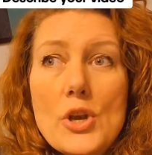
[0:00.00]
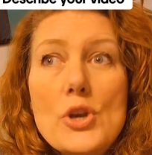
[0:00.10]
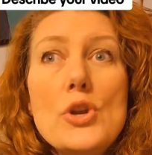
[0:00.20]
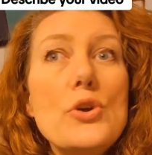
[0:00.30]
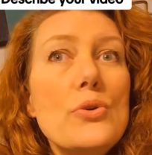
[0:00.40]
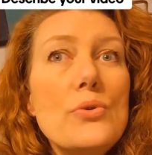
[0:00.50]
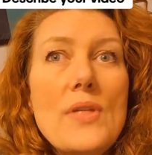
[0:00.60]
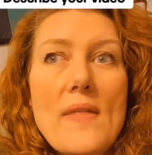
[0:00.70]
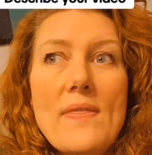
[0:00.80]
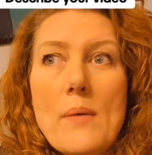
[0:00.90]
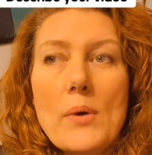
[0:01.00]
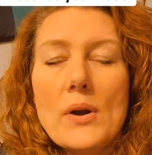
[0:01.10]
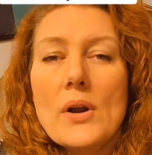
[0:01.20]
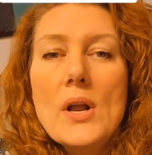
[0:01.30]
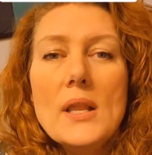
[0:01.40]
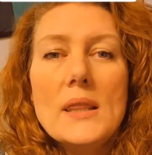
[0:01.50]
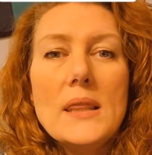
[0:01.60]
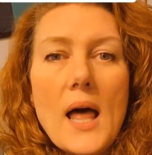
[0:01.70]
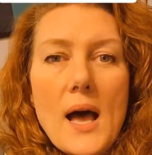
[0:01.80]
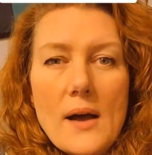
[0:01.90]
knew that they were
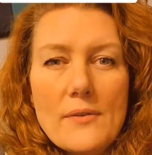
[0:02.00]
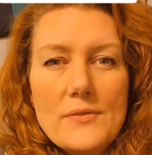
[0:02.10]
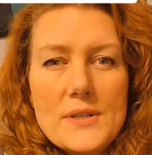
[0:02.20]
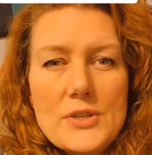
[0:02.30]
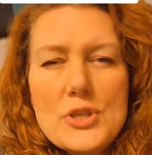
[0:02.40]
loved,